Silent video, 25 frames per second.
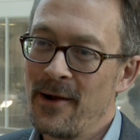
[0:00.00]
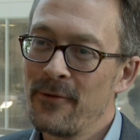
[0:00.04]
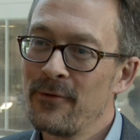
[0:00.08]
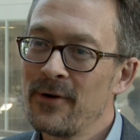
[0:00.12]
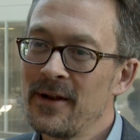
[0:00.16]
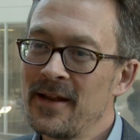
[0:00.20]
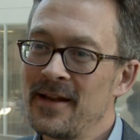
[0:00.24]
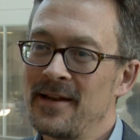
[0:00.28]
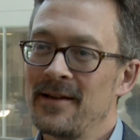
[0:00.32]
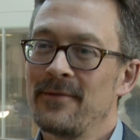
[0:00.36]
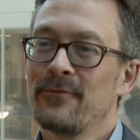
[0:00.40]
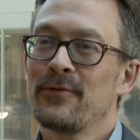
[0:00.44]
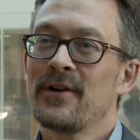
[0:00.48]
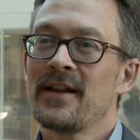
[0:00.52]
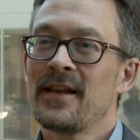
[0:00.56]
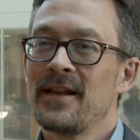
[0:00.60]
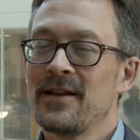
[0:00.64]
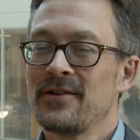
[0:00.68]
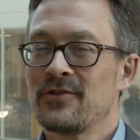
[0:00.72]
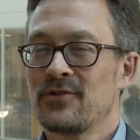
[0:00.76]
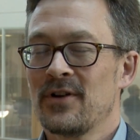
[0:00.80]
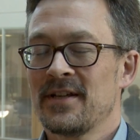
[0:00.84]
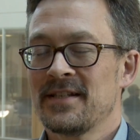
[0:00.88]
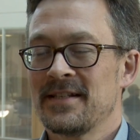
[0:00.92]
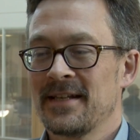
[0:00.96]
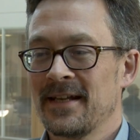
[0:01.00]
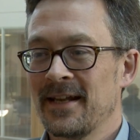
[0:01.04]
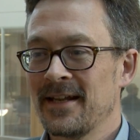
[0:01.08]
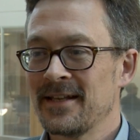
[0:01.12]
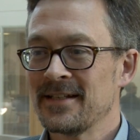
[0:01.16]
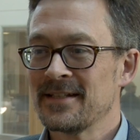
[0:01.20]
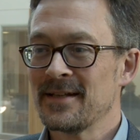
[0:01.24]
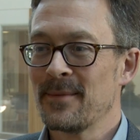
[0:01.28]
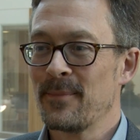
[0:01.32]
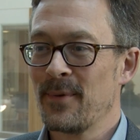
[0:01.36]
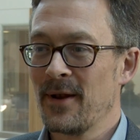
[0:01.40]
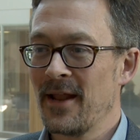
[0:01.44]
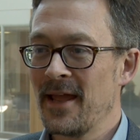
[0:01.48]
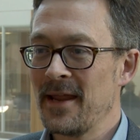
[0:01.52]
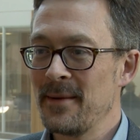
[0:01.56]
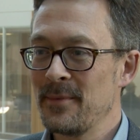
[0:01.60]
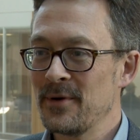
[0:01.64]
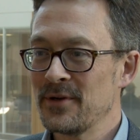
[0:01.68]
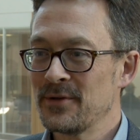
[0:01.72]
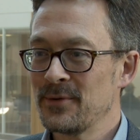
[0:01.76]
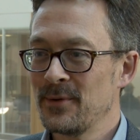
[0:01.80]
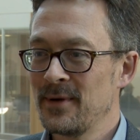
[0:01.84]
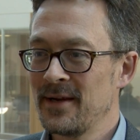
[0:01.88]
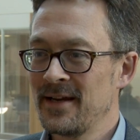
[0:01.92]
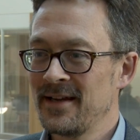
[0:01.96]
a really, really interesting interplay
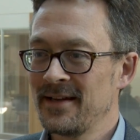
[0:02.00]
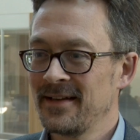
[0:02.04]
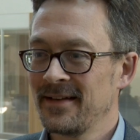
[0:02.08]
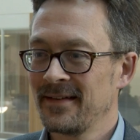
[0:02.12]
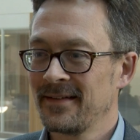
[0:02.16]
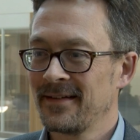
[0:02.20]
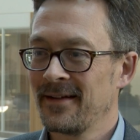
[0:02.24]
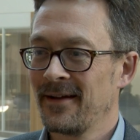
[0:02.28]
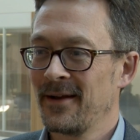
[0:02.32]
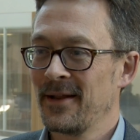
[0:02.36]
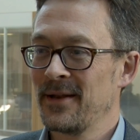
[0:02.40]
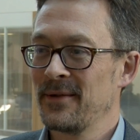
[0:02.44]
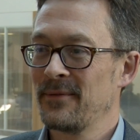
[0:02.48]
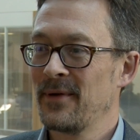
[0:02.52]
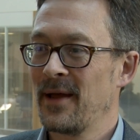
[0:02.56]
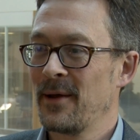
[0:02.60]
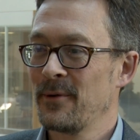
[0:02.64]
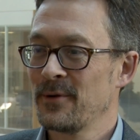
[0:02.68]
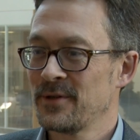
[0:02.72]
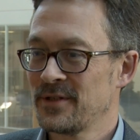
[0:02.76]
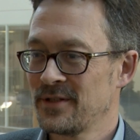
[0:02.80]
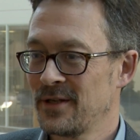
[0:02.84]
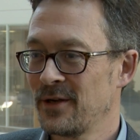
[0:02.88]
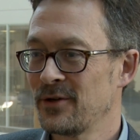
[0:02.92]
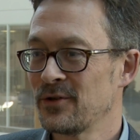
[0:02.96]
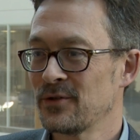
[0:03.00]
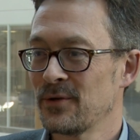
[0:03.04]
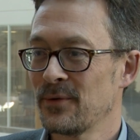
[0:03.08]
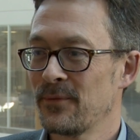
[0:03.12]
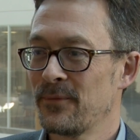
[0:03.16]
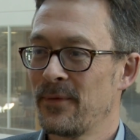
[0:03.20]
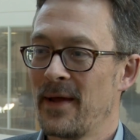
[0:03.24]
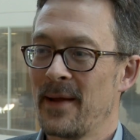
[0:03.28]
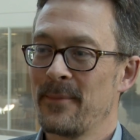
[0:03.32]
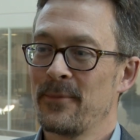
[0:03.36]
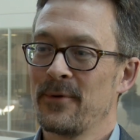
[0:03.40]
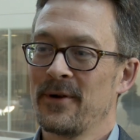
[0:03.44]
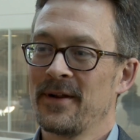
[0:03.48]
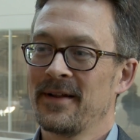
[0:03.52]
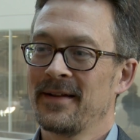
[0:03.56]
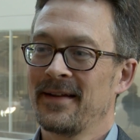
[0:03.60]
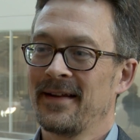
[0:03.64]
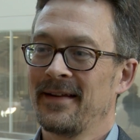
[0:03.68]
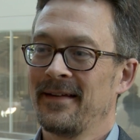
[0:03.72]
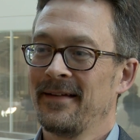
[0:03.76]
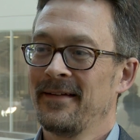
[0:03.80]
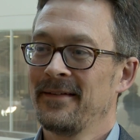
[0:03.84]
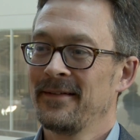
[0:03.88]
between kind of our social fabric,